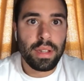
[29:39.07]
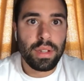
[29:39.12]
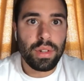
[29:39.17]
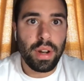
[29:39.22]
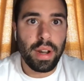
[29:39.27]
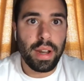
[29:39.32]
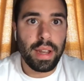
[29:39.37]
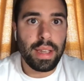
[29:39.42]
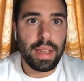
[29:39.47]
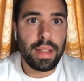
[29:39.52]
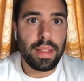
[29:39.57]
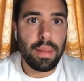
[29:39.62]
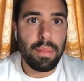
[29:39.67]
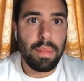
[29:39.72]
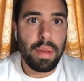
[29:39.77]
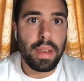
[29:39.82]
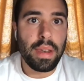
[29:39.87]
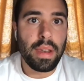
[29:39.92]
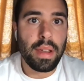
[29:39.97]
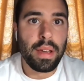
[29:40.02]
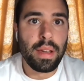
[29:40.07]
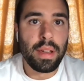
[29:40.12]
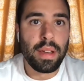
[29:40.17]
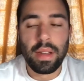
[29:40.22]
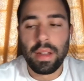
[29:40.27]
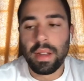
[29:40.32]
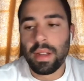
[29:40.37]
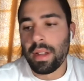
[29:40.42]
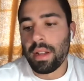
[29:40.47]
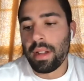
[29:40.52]
try and get them in.
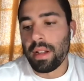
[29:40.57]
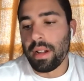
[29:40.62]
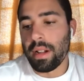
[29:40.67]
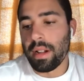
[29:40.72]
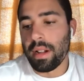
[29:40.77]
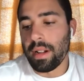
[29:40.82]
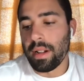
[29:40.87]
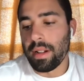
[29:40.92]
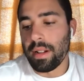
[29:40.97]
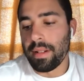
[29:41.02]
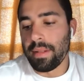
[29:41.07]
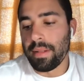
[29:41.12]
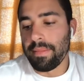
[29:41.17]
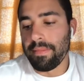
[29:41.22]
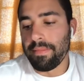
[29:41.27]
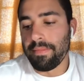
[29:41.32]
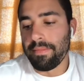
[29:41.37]
I